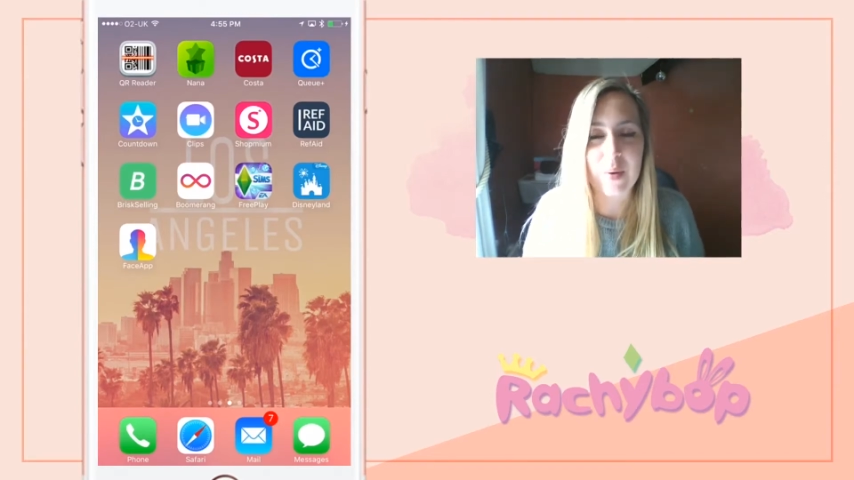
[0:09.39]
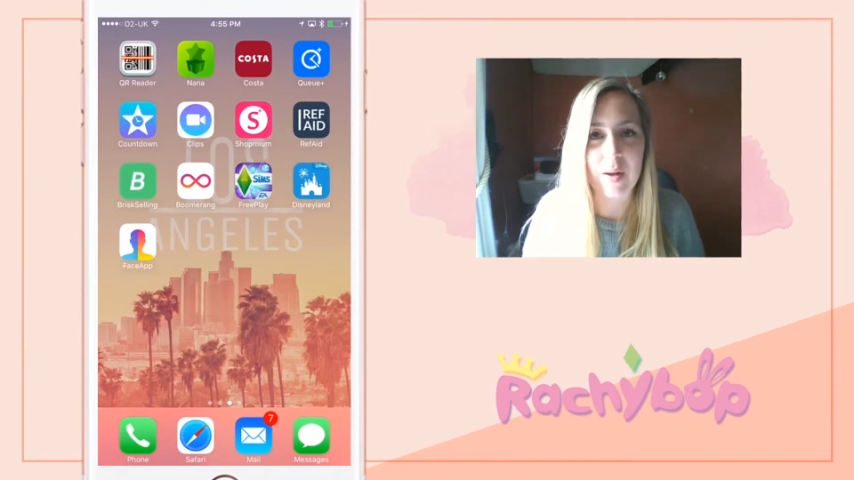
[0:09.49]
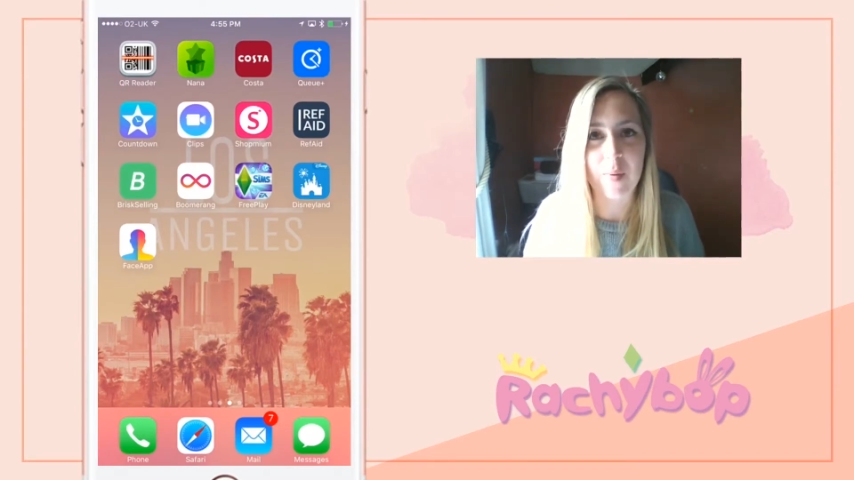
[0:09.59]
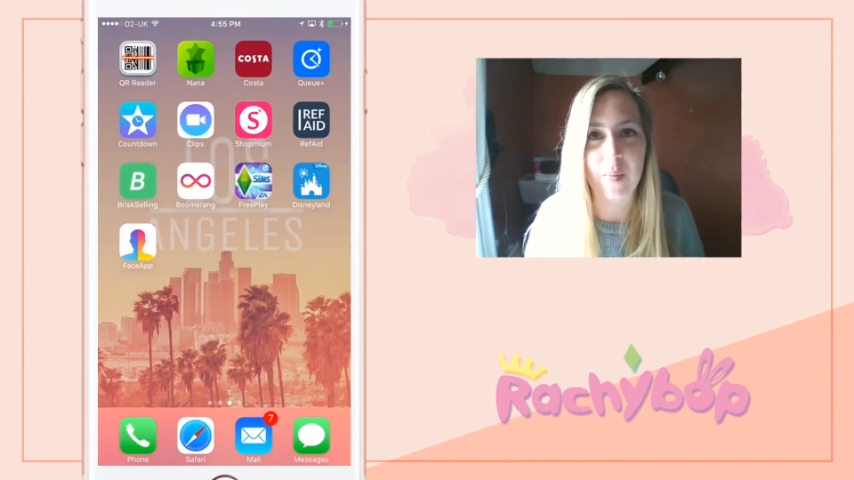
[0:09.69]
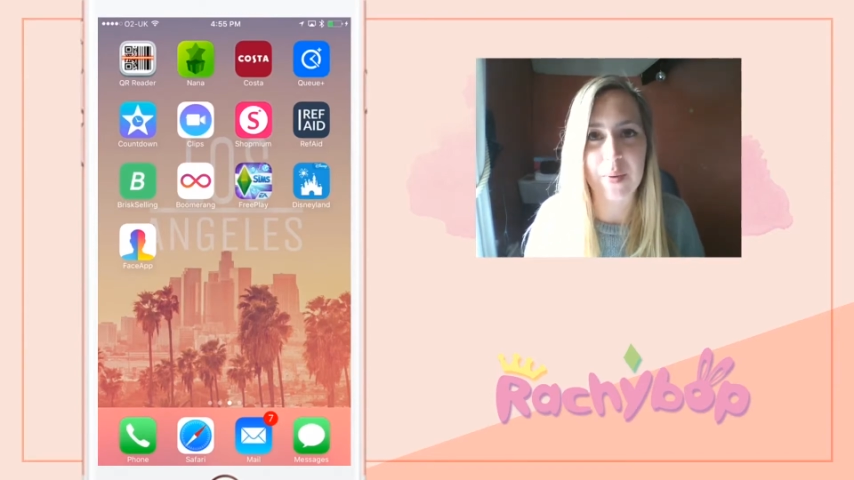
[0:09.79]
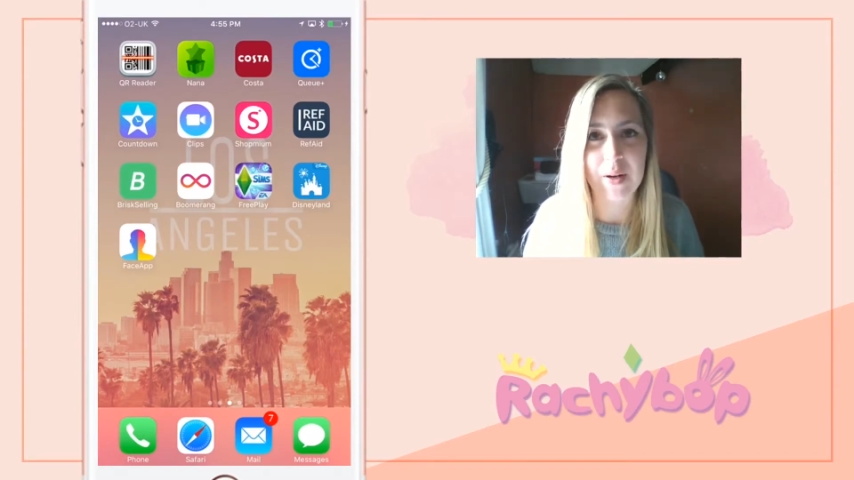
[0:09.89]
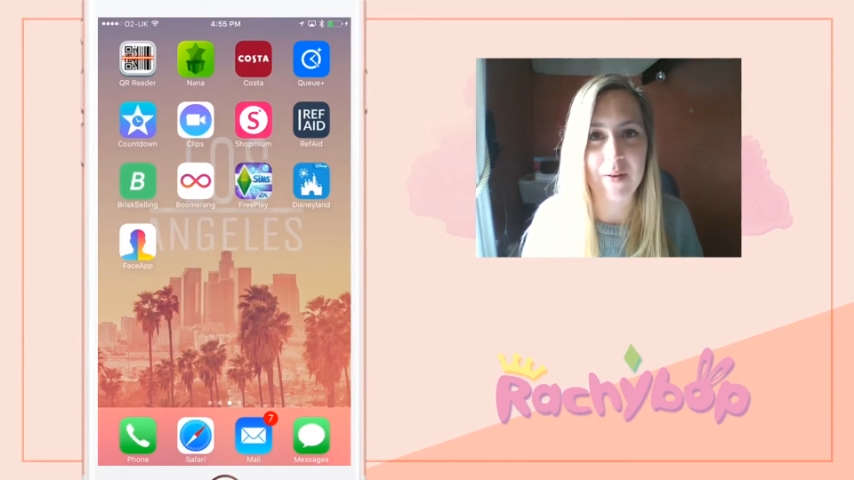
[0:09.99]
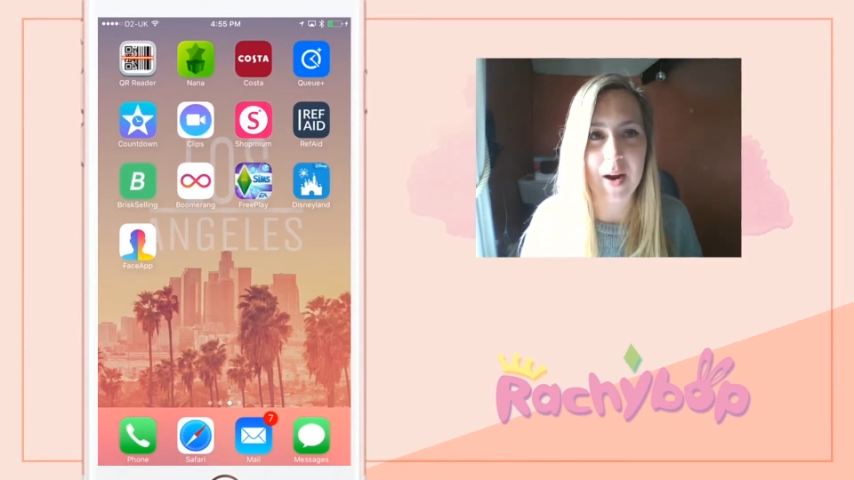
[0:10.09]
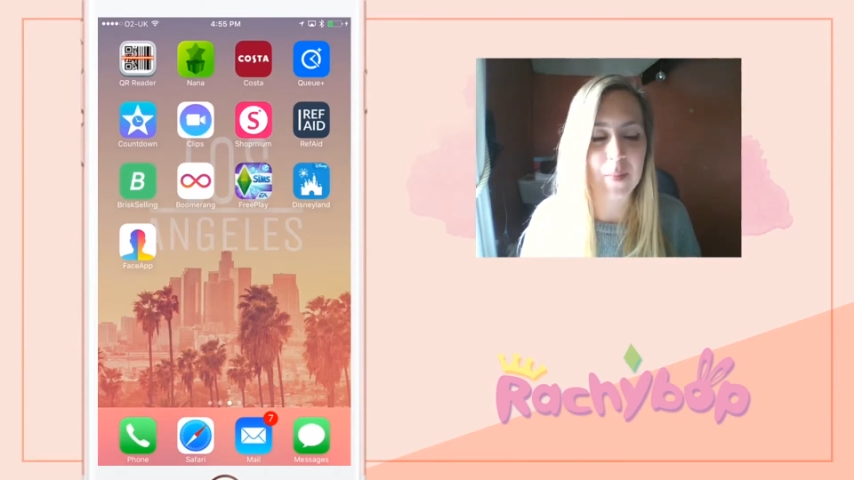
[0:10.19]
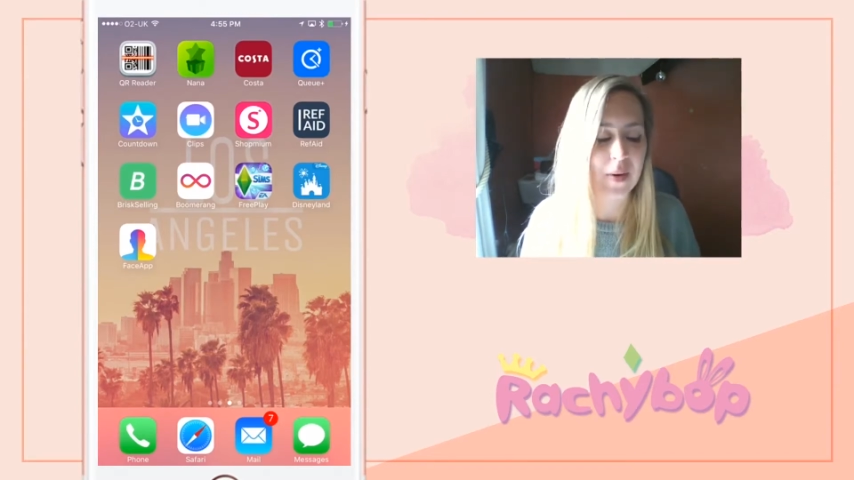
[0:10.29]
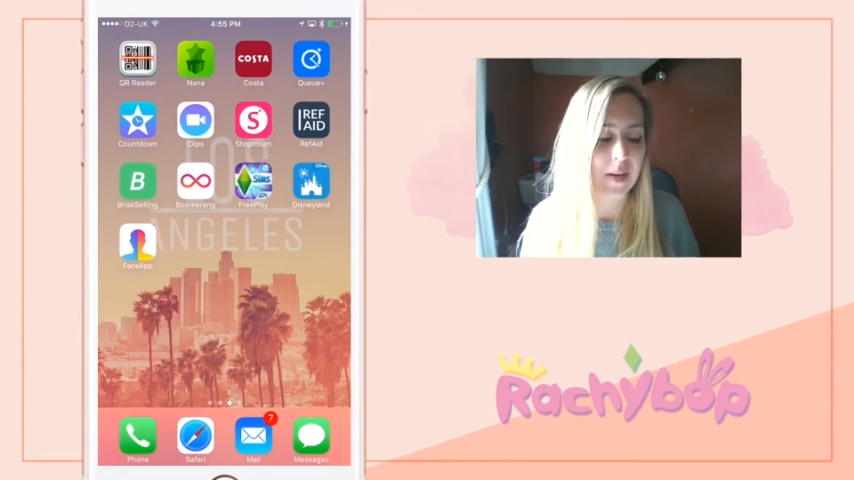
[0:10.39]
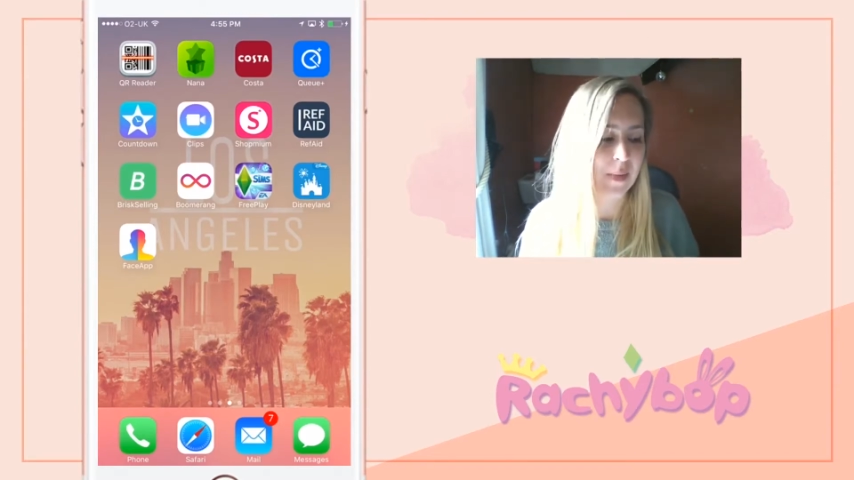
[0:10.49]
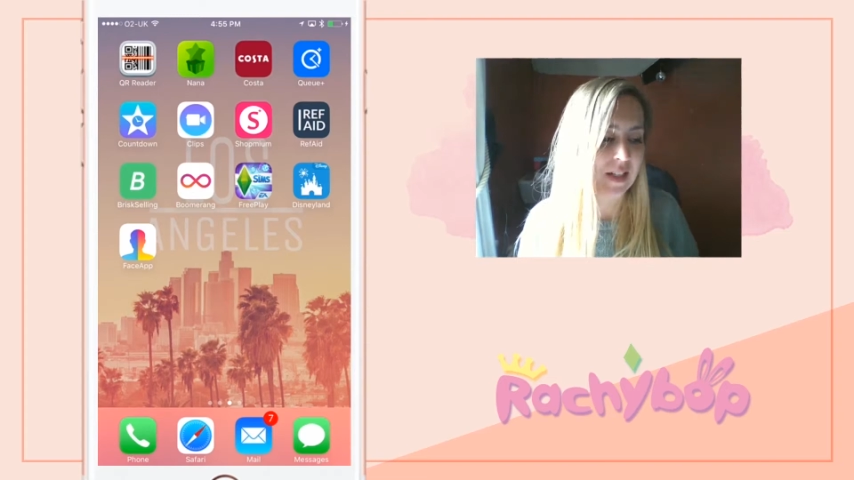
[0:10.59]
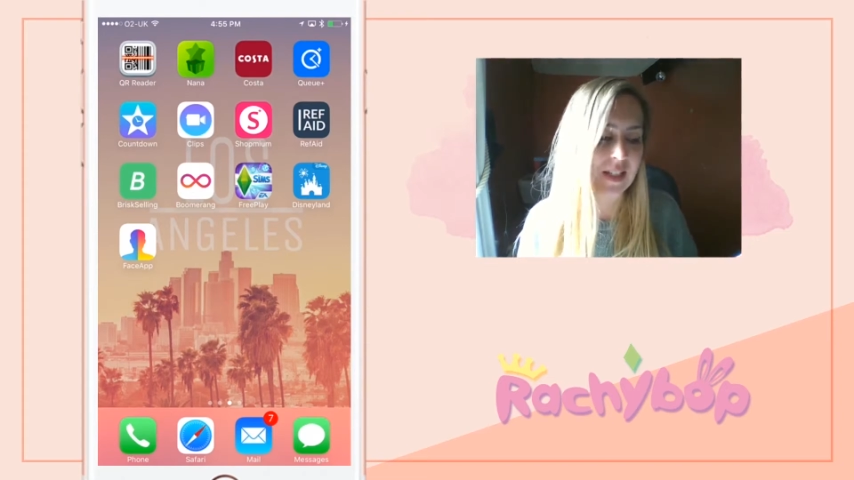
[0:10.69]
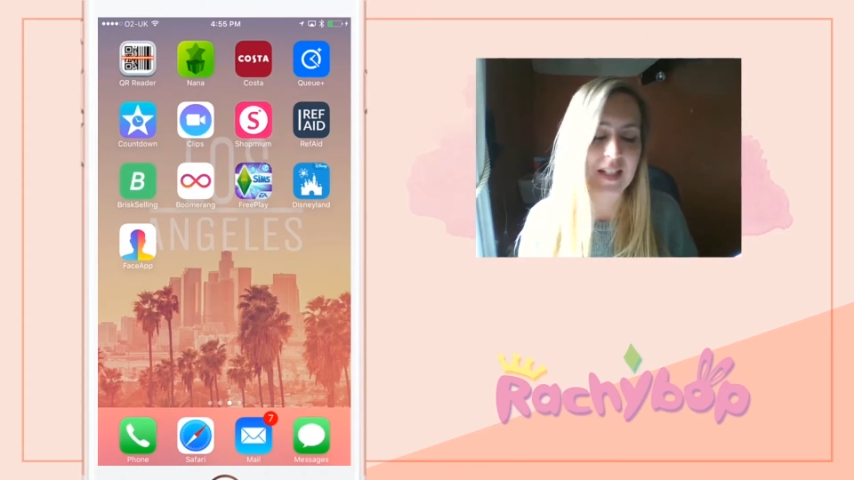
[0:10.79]
quite a popular app where you
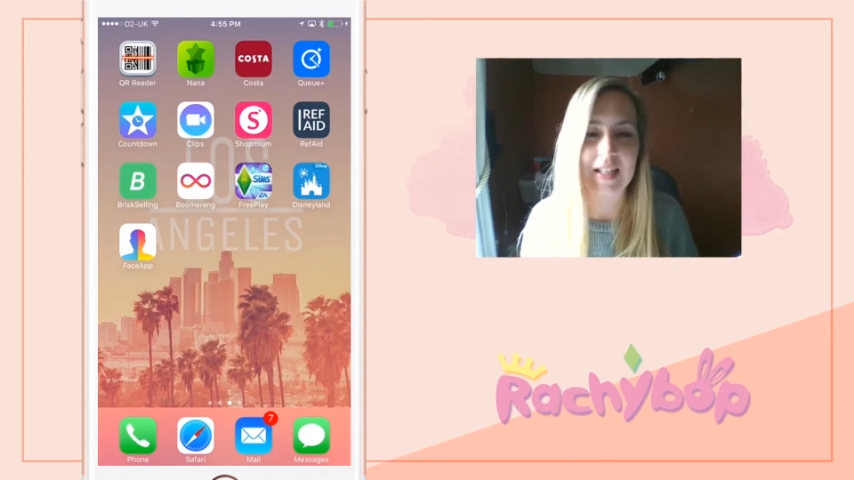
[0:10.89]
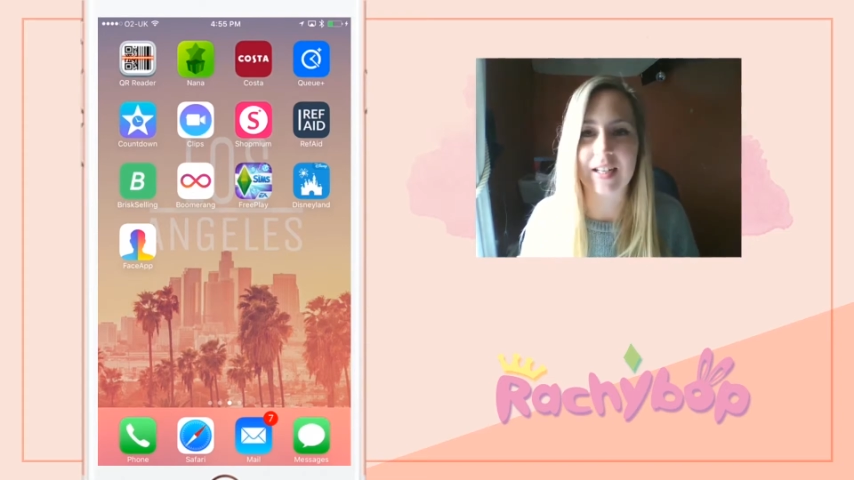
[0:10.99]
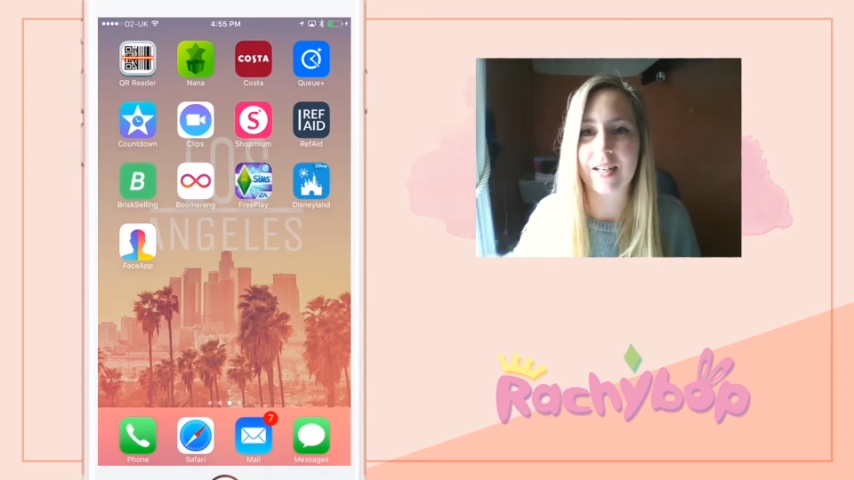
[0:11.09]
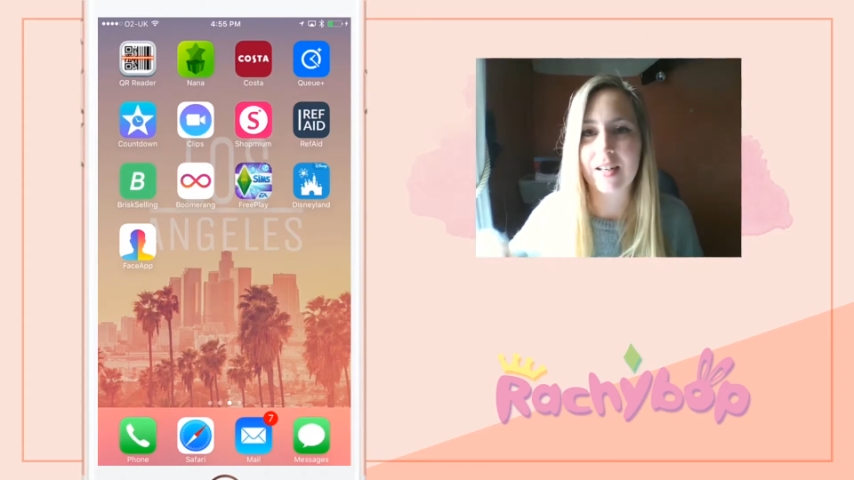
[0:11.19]
basically